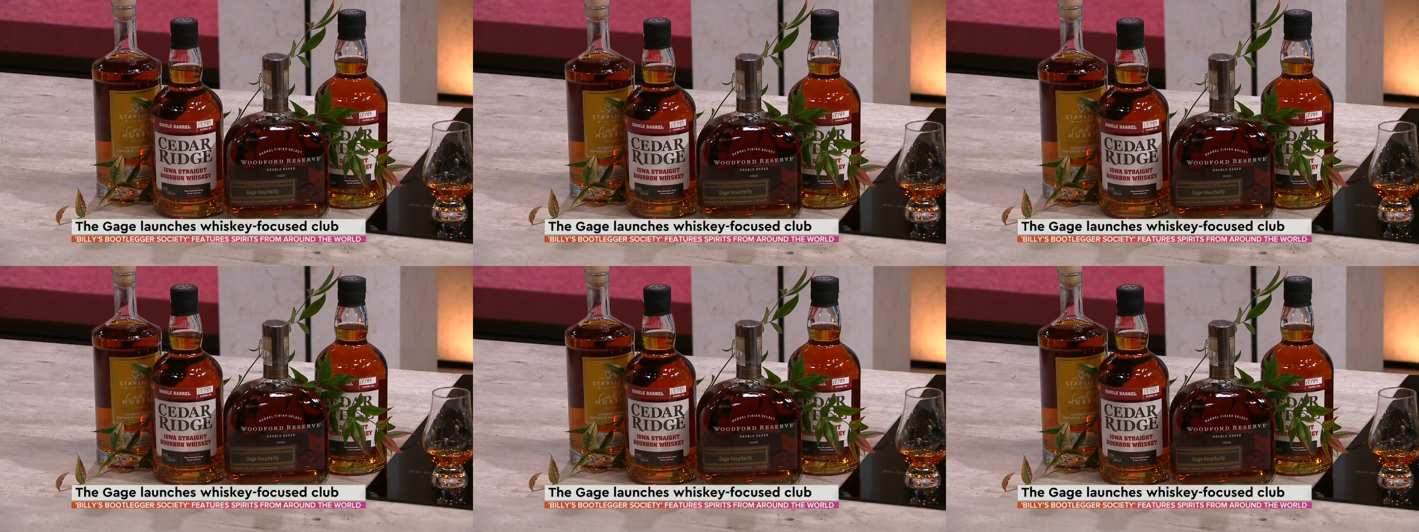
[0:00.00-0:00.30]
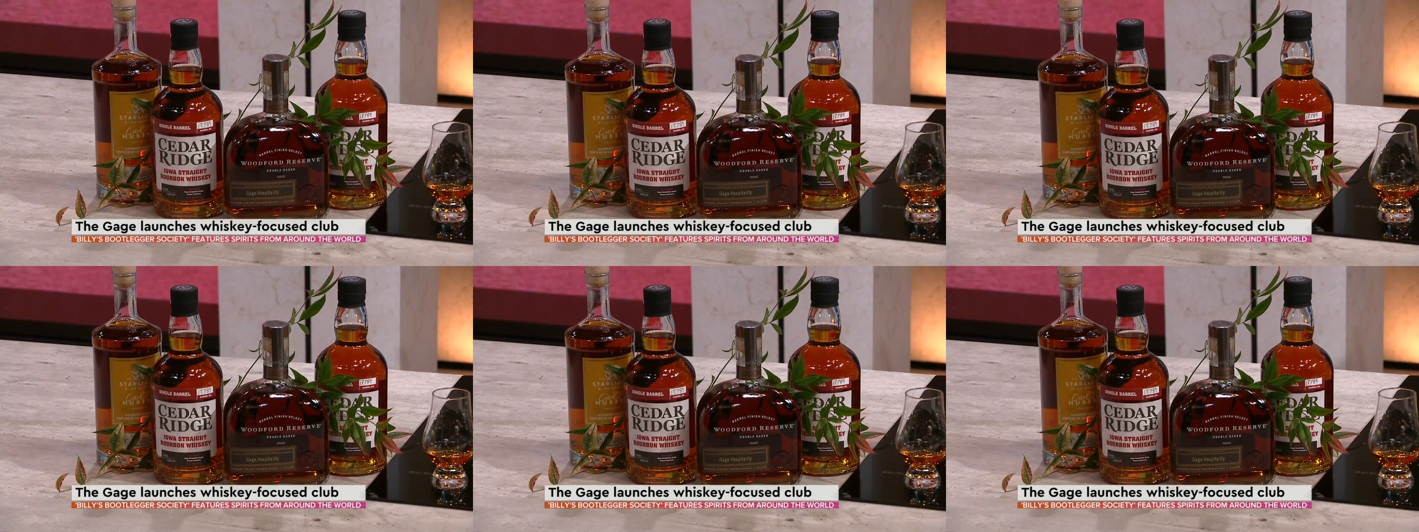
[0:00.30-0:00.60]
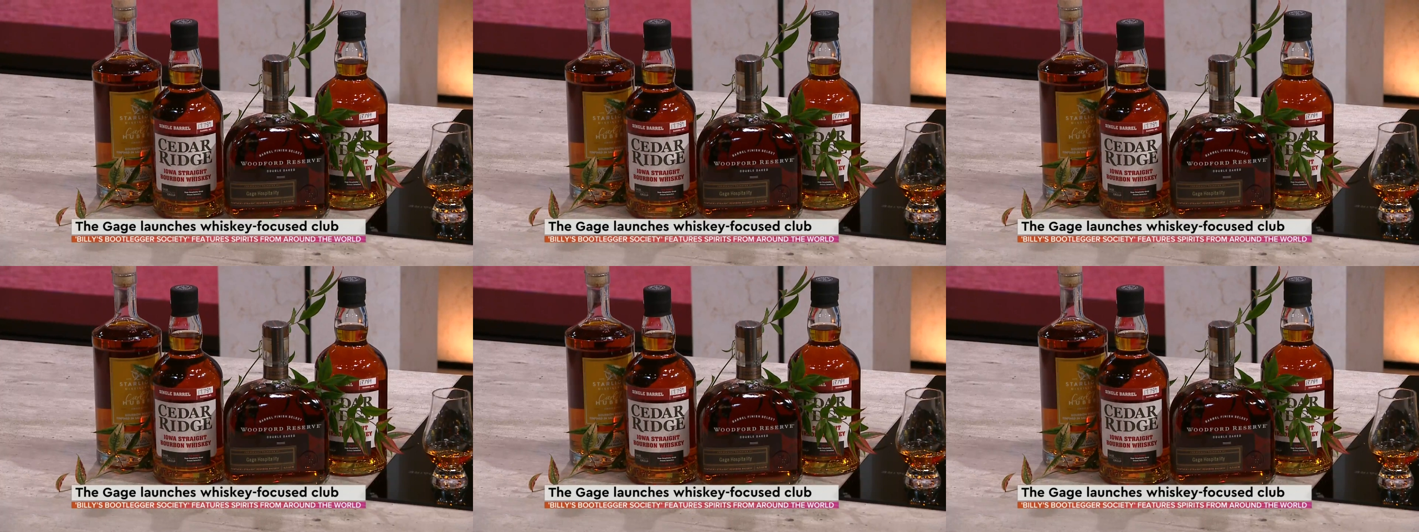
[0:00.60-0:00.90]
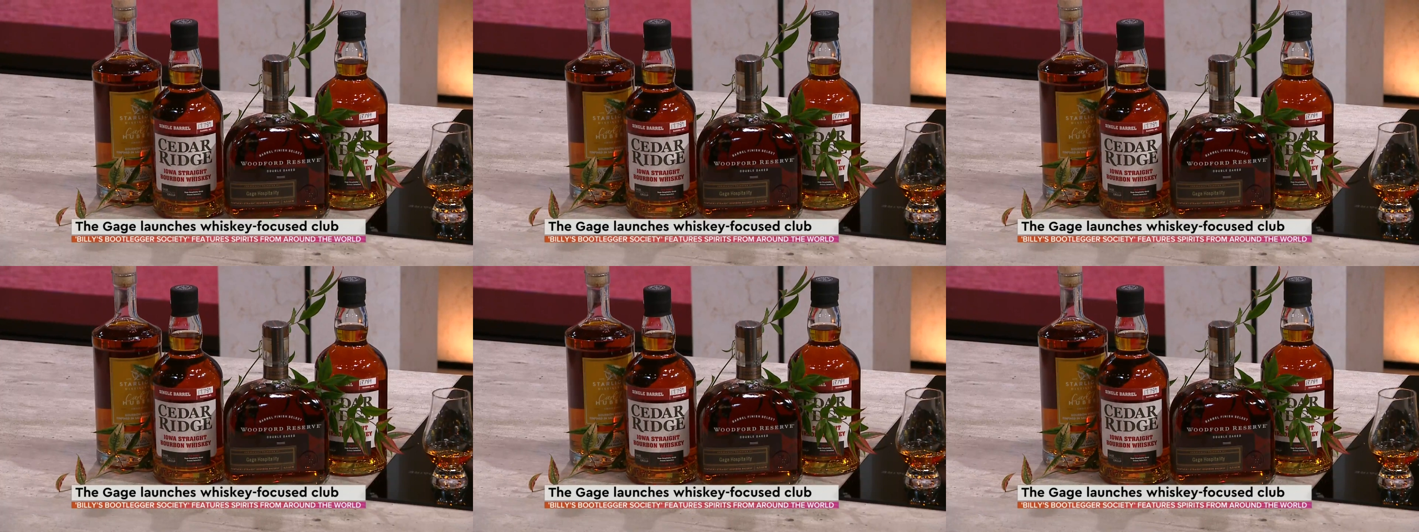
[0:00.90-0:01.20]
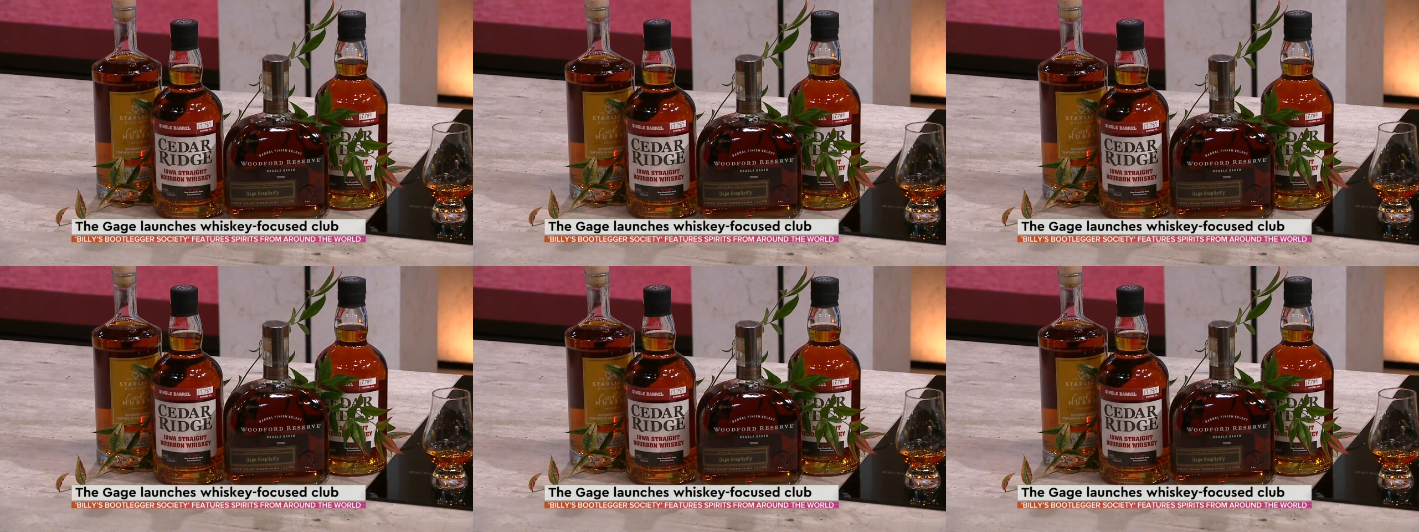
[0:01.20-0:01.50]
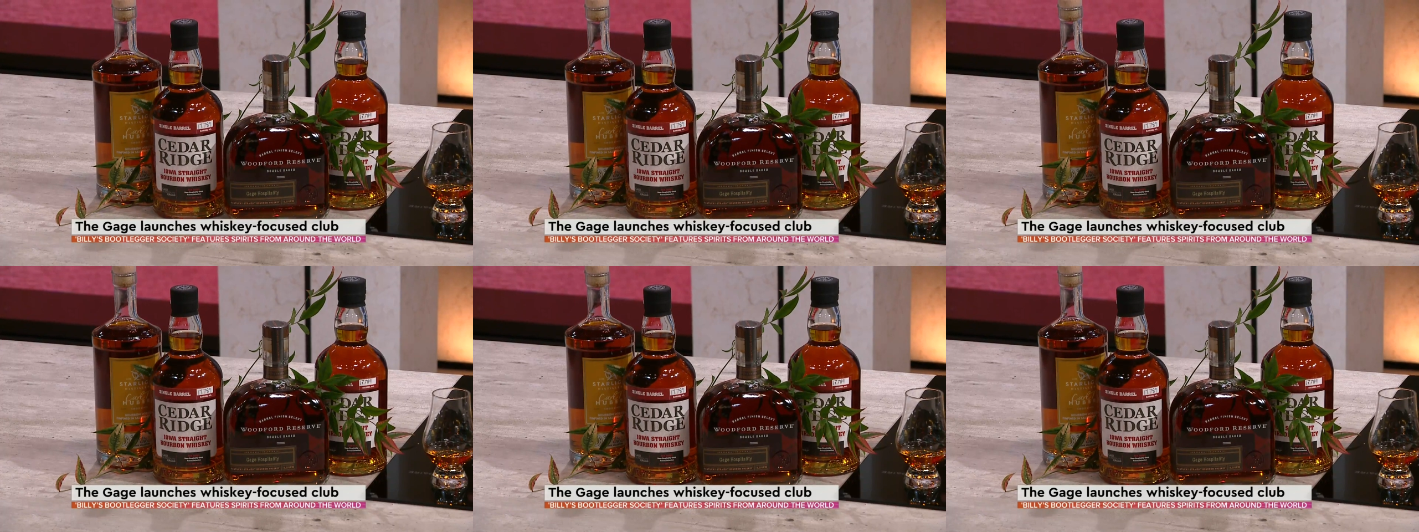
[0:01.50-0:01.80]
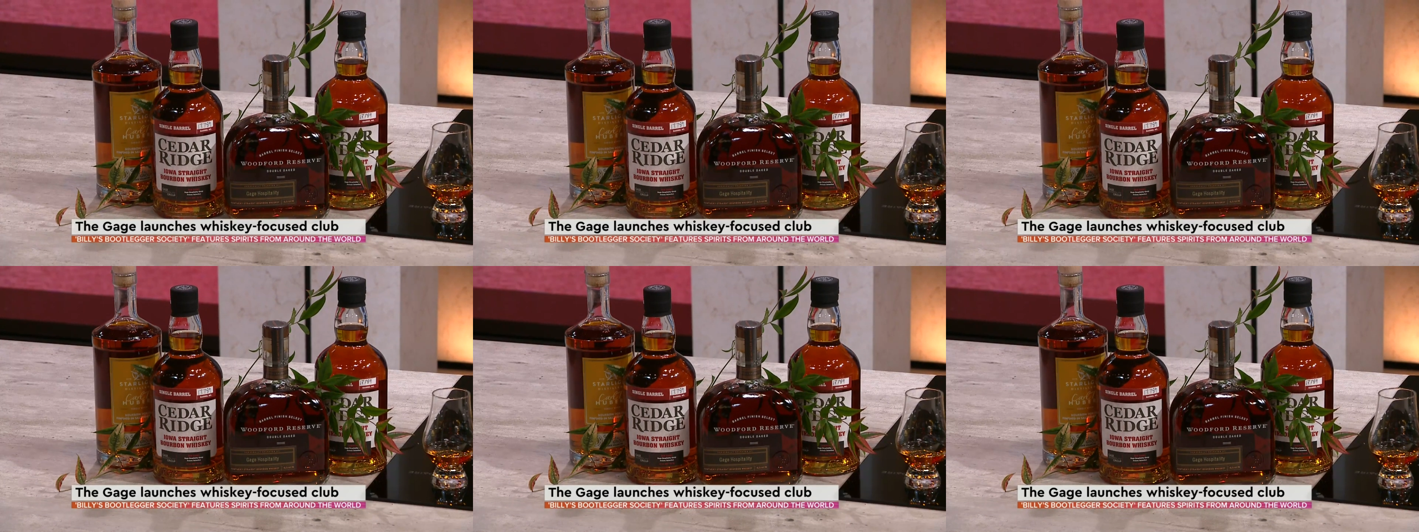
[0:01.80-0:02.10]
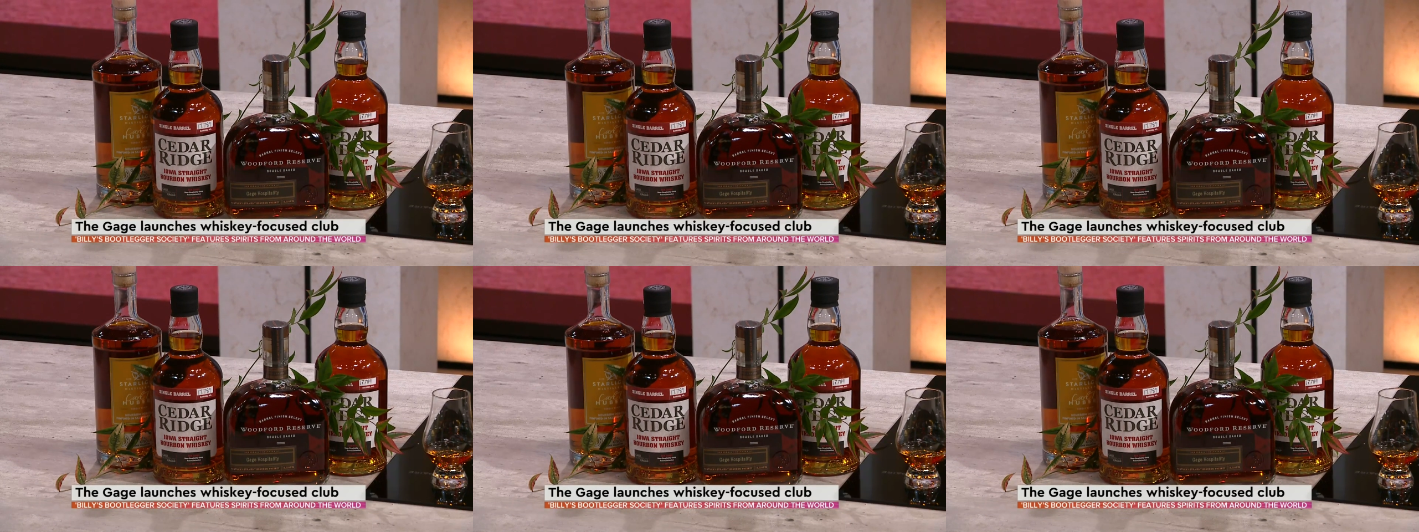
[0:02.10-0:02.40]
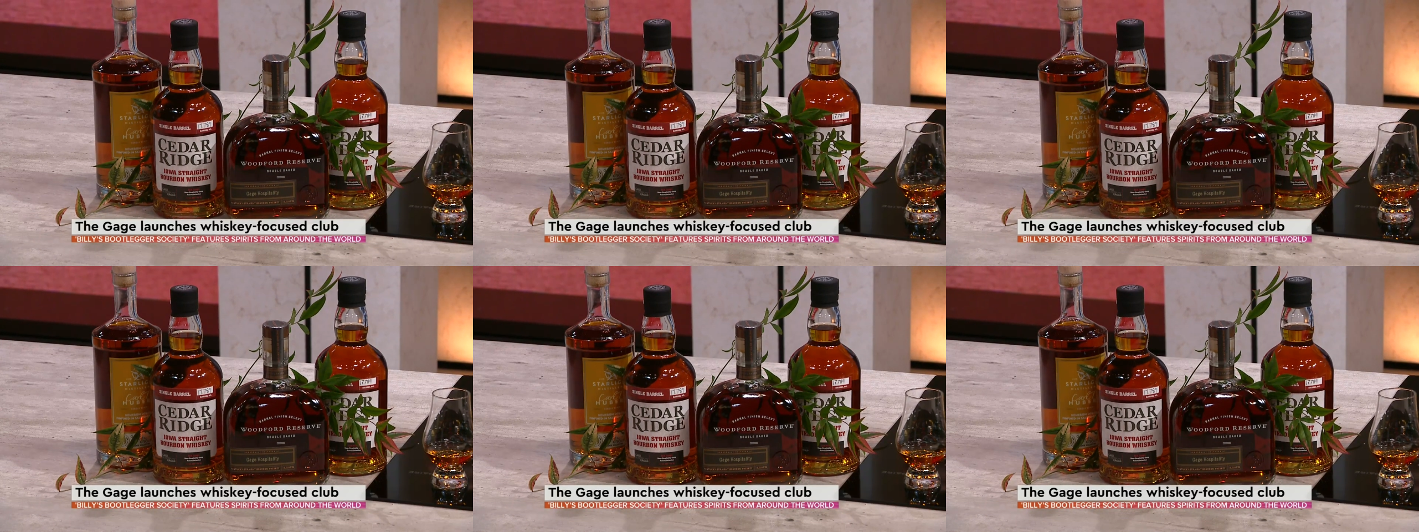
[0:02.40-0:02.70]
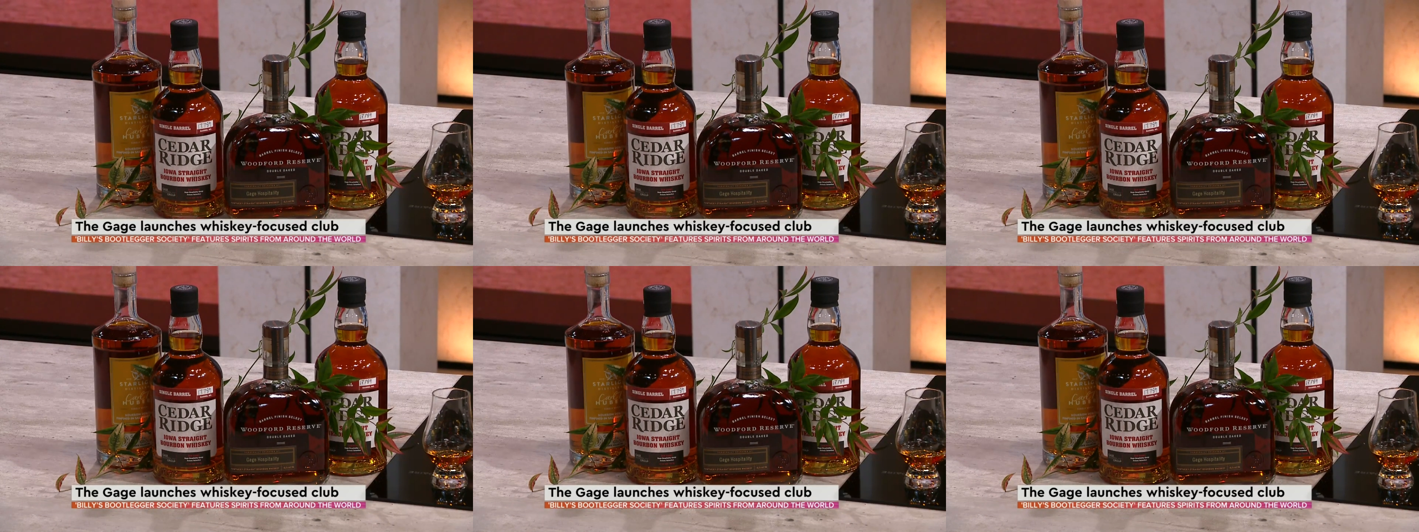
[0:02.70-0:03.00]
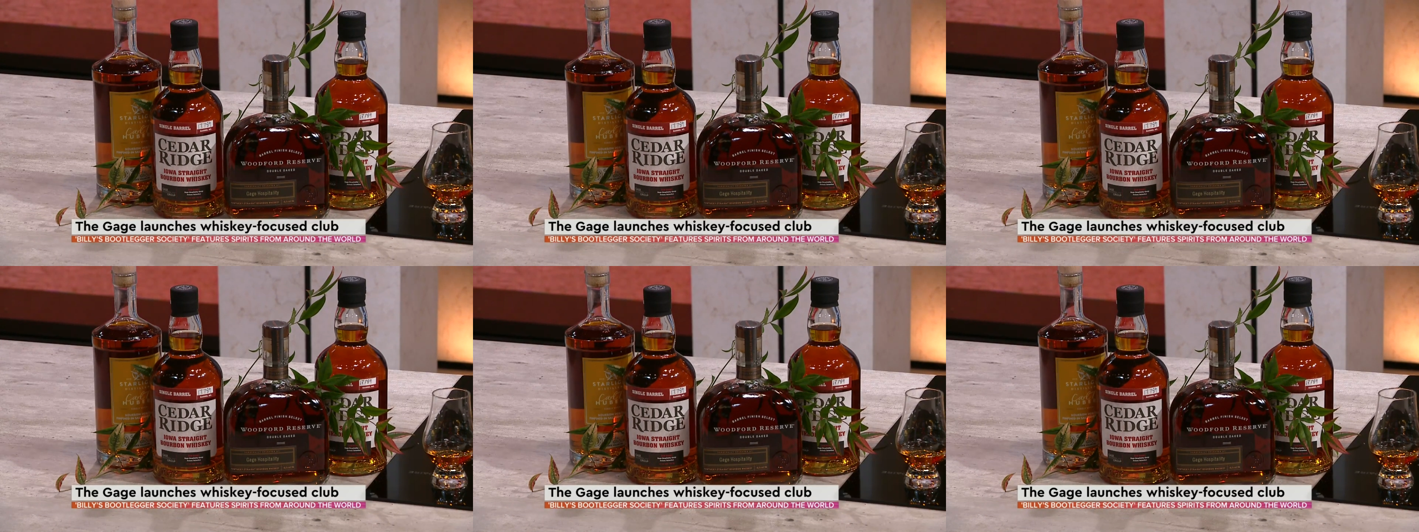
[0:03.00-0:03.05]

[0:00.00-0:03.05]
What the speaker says: [unreadable: no face in view]